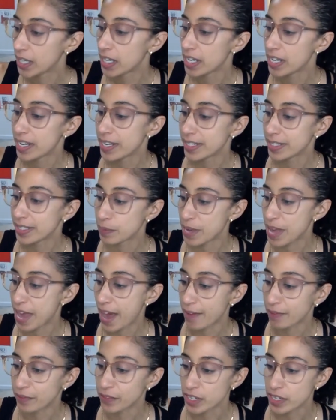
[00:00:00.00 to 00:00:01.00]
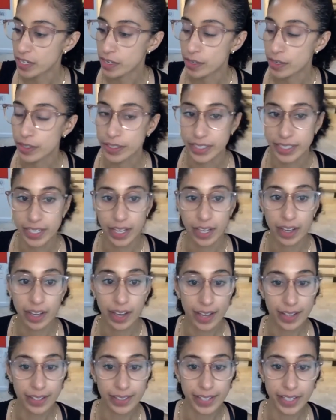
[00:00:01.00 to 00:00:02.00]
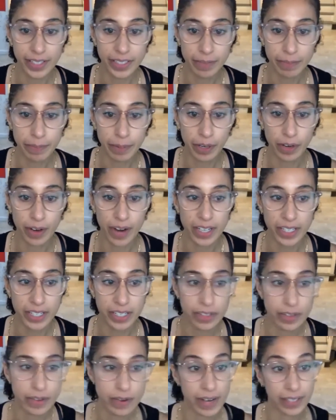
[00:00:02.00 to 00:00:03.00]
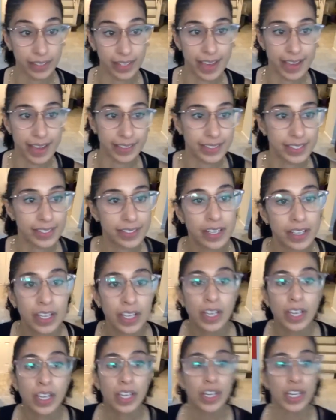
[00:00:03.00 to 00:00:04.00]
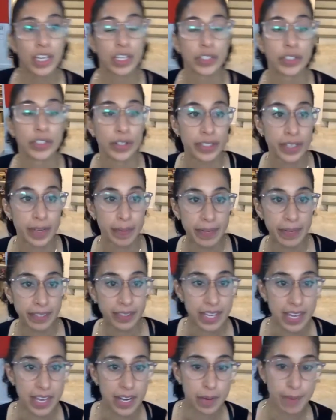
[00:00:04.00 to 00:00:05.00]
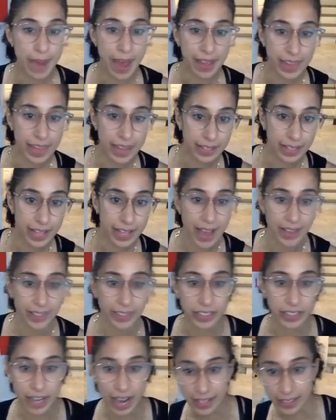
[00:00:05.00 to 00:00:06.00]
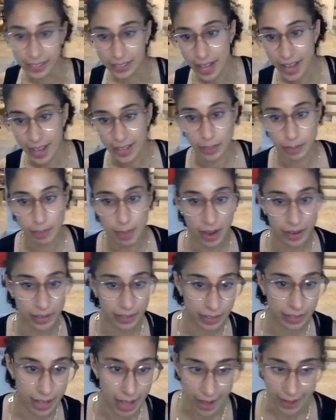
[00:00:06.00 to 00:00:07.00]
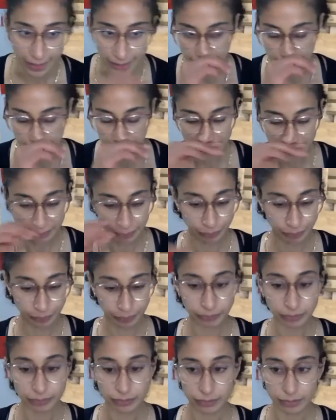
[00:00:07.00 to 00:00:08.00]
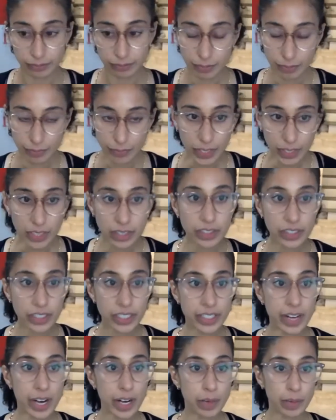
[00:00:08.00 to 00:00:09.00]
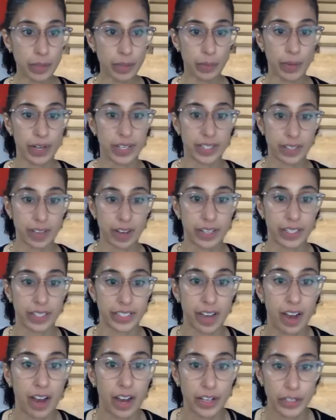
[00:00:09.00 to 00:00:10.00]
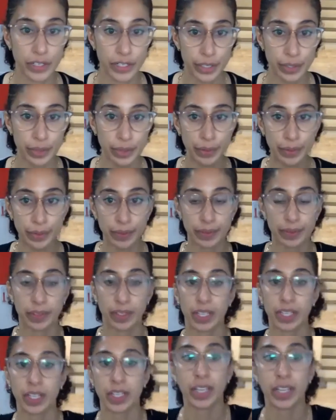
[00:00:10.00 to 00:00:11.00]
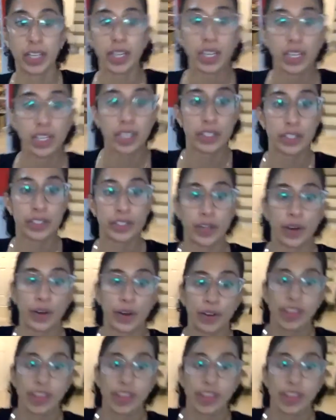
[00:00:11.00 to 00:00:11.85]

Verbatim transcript: is we have to use a sense of progression through our legs. So typically in a ballet class, a jazz class, a modern class, you'll start with what is called a tendu. So